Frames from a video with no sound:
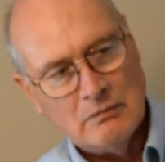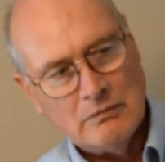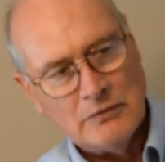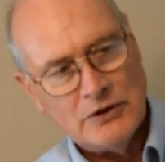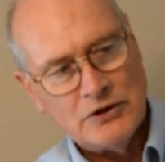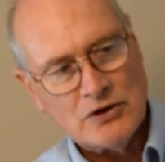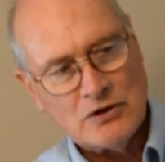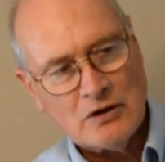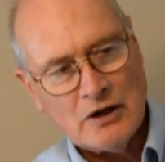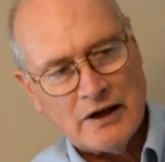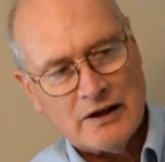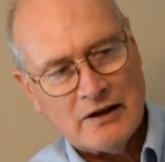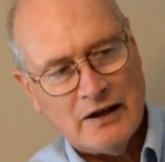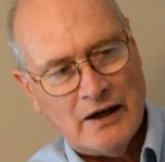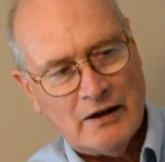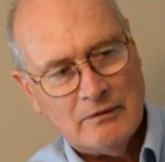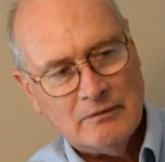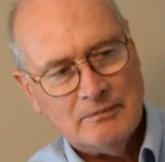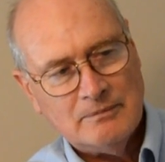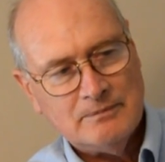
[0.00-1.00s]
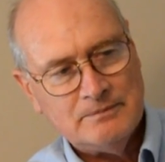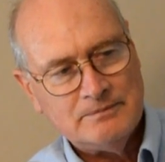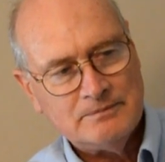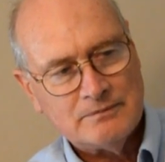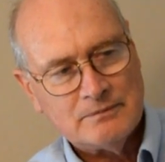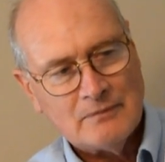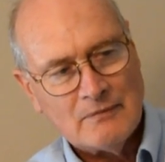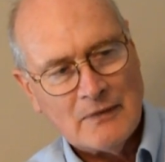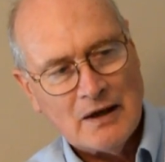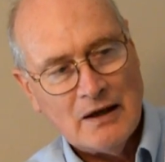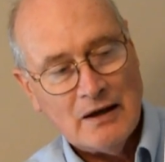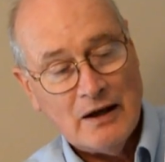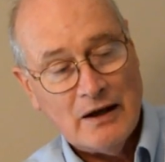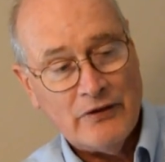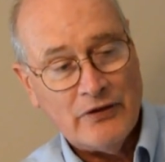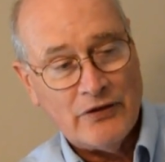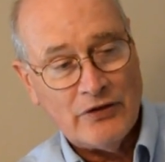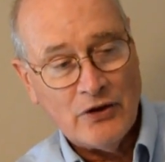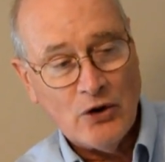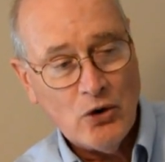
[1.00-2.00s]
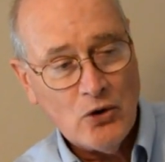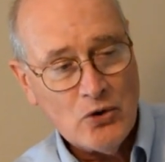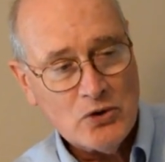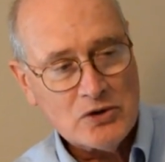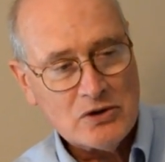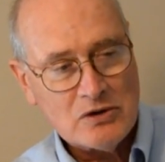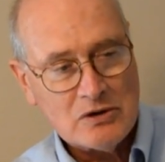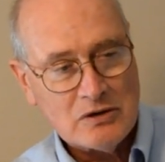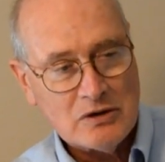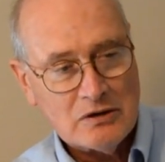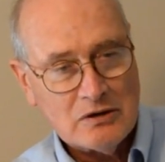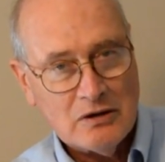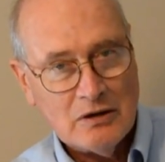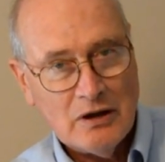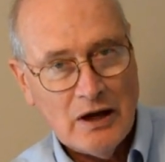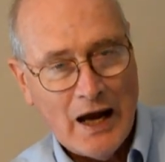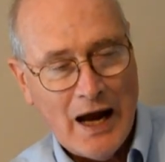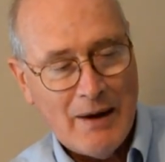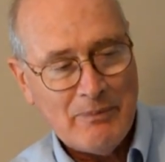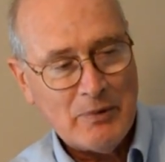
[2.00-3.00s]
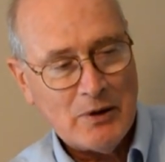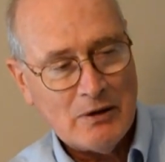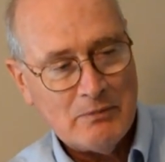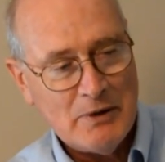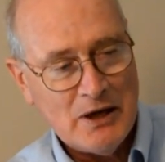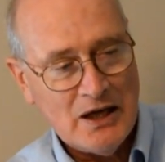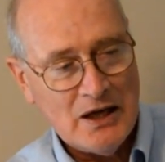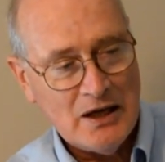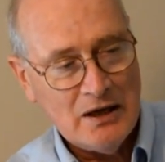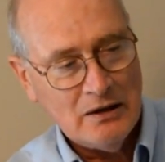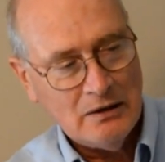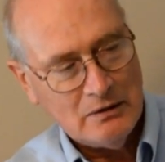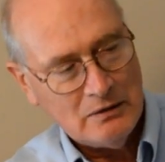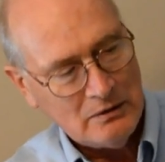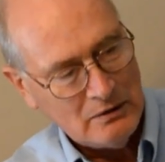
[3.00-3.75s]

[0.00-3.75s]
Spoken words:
Just like that. And those happen to be